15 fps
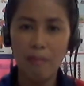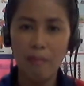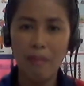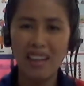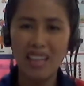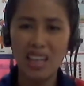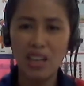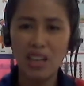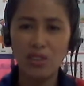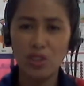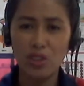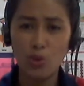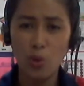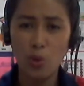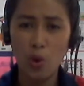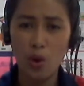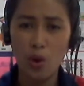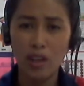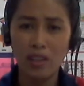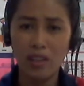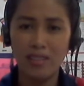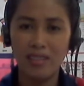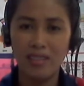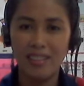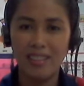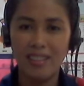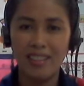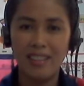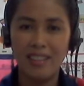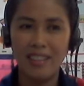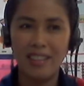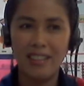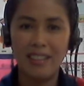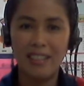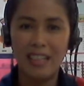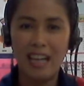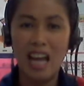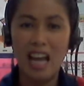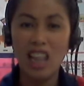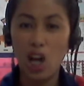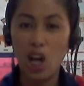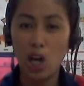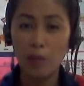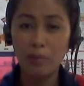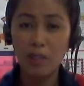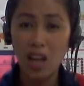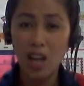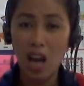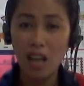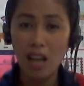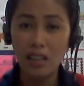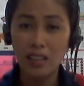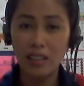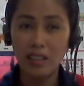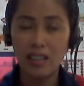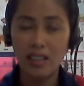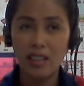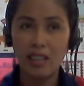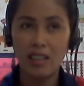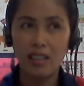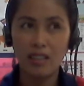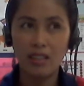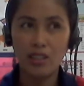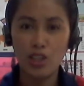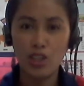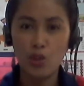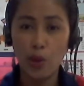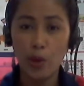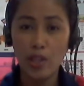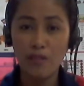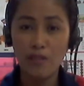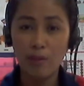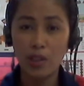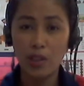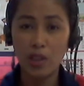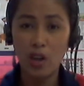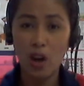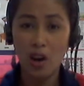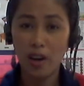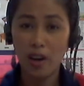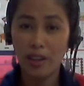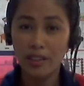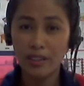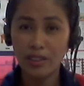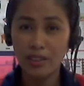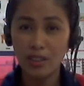banging on the door, alarm clock, the noise from the cars.